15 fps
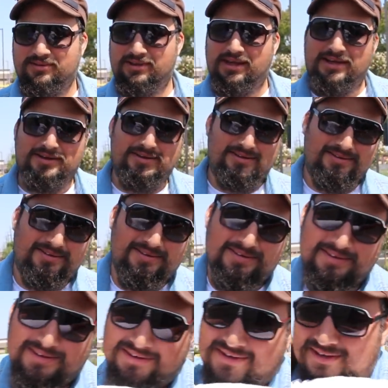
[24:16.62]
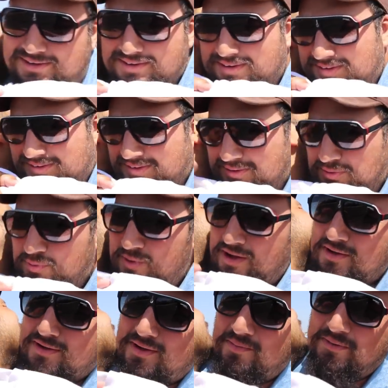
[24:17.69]
Dude, awesome, thank you.
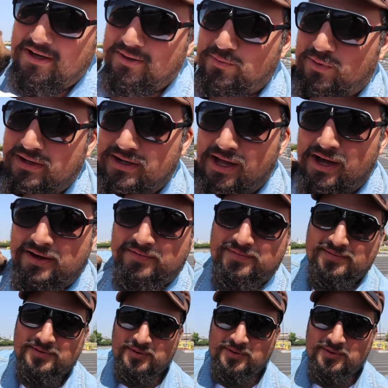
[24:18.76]
Welcome, man, with love.